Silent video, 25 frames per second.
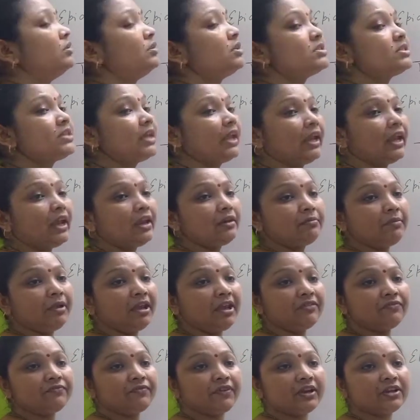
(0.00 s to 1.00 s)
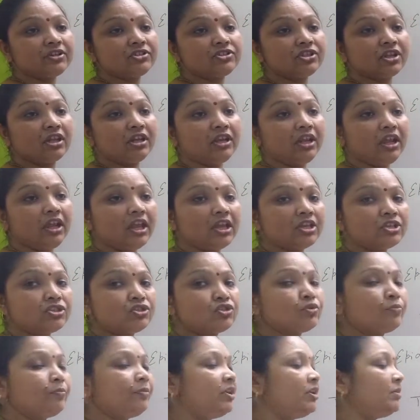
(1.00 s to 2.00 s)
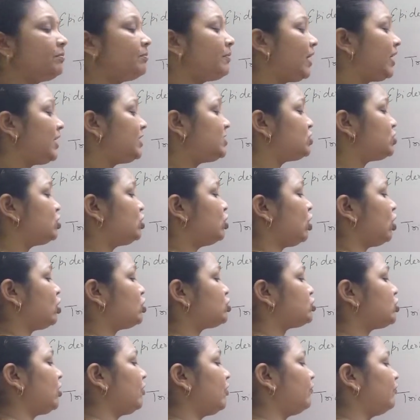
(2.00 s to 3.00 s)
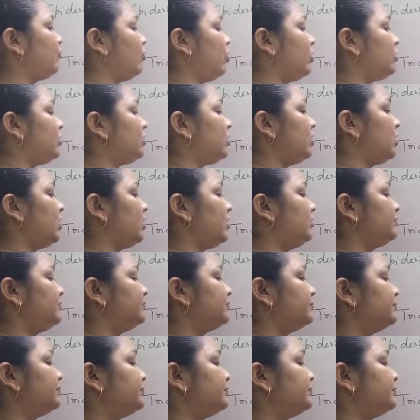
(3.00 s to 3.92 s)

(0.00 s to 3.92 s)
The second main function is to minimize loss of water.